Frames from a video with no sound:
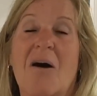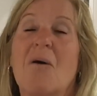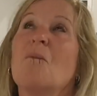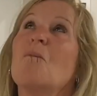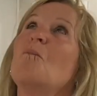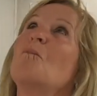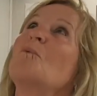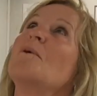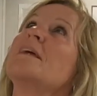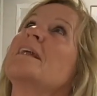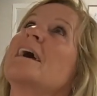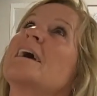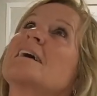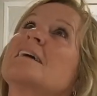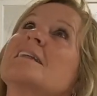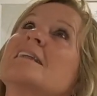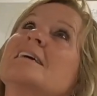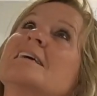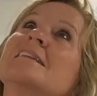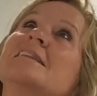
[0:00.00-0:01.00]
when I
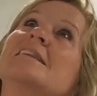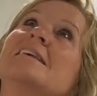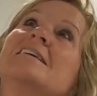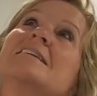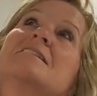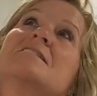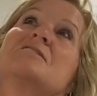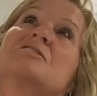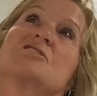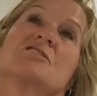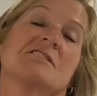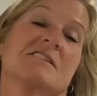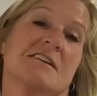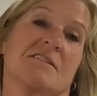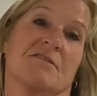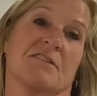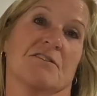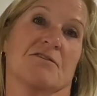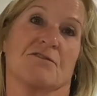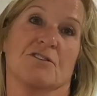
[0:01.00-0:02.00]
clean these just
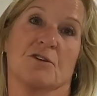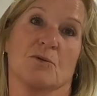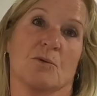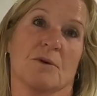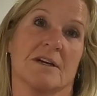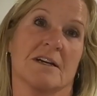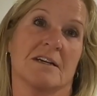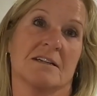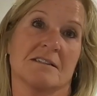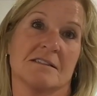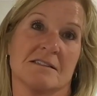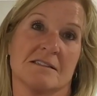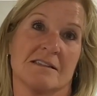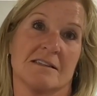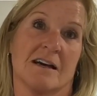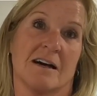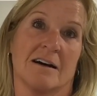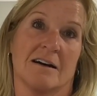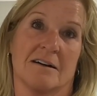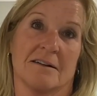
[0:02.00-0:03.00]
every few weeks,
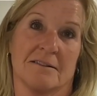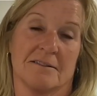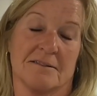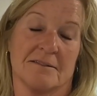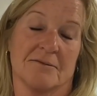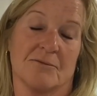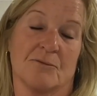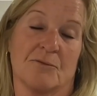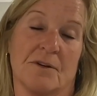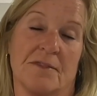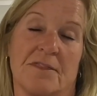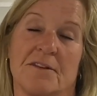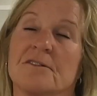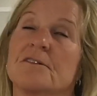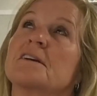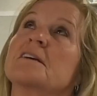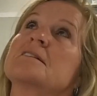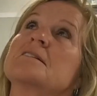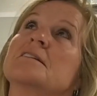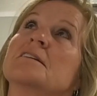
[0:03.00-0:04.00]
when
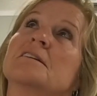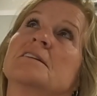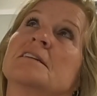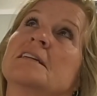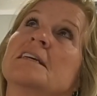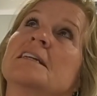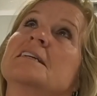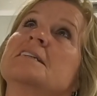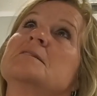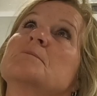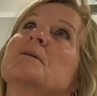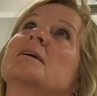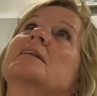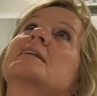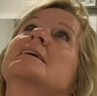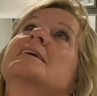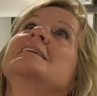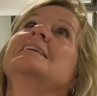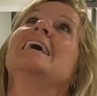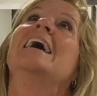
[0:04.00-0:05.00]
they're needing to be
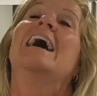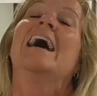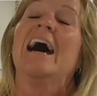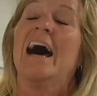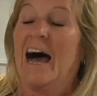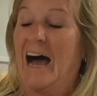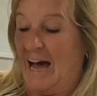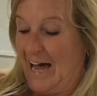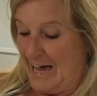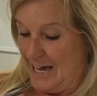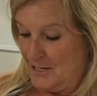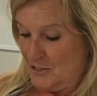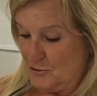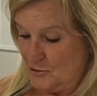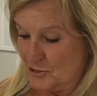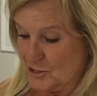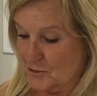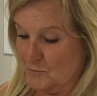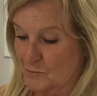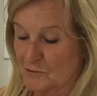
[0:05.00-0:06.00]
cleaned, I
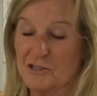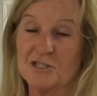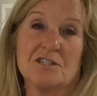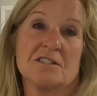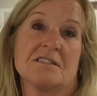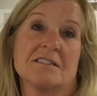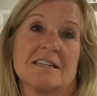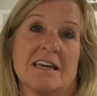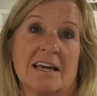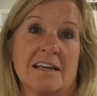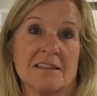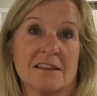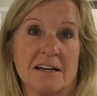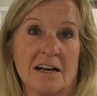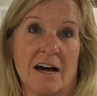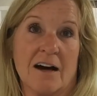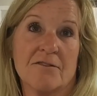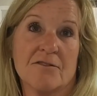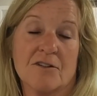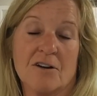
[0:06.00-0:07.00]
usually will just take the
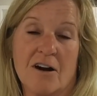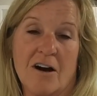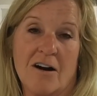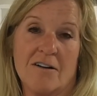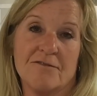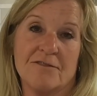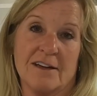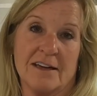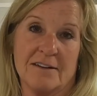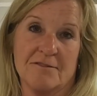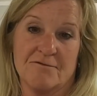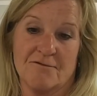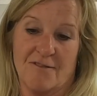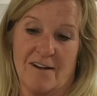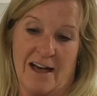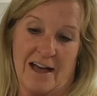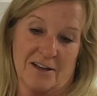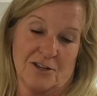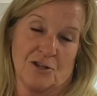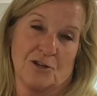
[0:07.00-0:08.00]
cover off and
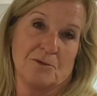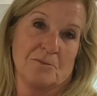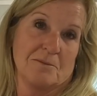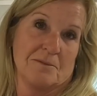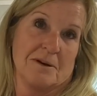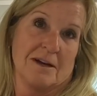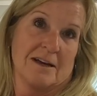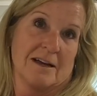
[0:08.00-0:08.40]
vacuum.